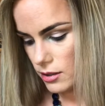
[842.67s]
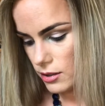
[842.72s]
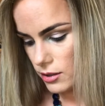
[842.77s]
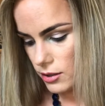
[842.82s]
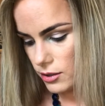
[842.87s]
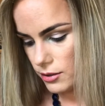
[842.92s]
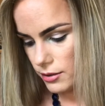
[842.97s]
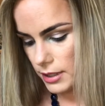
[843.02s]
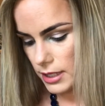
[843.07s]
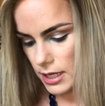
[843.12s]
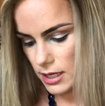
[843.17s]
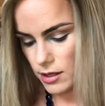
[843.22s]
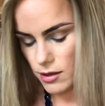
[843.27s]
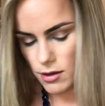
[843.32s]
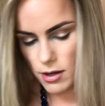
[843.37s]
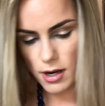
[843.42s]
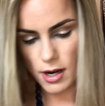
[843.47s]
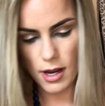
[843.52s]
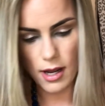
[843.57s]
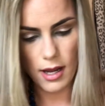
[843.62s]
your inner
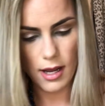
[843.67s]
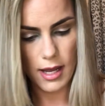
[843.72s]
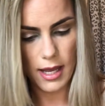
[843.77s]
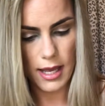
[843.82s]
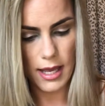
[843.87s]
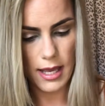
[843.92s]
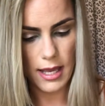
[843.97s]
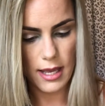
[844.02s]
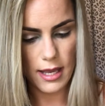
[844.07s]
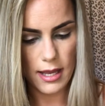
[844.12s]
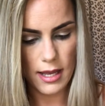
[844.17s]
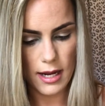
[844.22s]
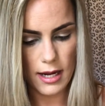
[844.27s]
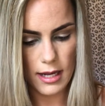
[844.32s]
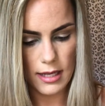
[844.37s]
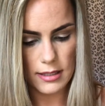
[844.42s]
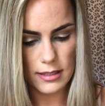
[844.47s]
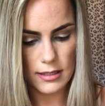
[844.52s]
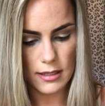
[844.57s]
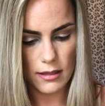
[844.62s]
eye, and
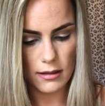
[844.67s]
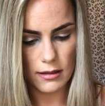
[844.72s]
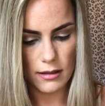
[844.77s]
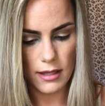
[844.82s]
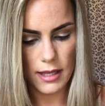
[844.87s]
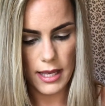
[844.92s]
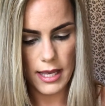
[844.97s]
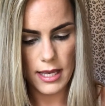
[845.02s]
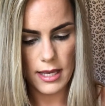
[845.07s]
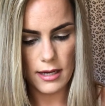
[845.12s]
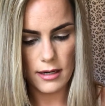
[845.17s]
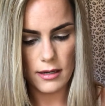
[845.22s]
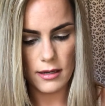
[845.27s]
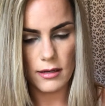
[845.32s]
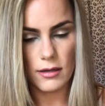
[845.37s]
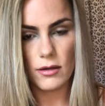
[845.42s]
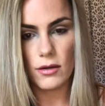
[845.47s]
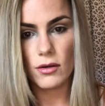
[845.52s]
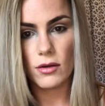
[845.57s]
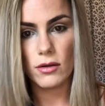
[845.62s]
it's a light
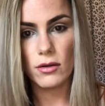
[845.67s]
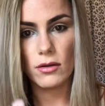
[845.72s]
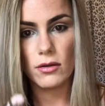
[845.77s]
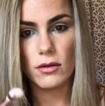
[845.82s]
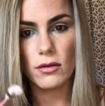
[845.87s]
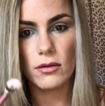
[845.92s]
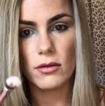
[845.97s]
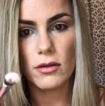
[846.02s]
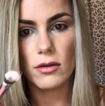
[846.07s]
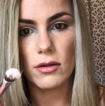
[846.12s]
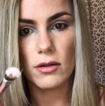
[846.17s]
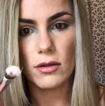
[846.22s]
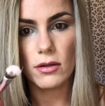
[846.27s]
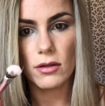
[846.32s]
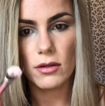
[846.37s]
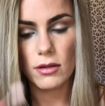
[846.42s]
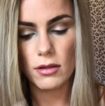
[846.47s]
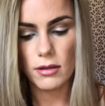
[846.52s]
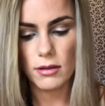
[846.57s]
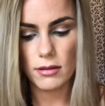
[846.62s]

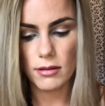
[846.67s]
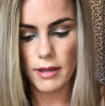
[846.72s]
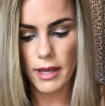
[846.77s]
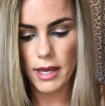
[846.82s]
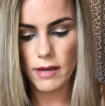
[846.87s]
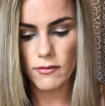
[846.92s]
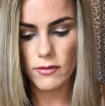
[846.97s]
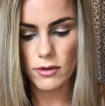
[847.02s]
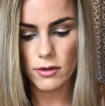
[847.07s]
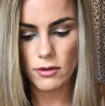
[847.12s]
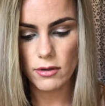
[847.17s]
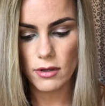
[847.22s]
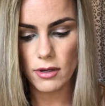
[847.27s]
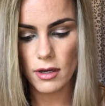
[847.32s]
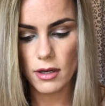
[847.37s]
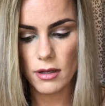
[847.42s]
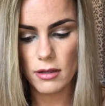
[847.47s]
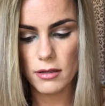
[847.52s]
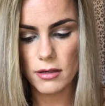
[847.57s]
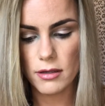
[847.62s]
lavender
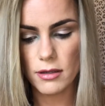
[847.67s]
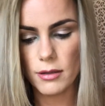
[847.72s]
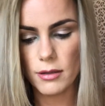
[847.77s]
color.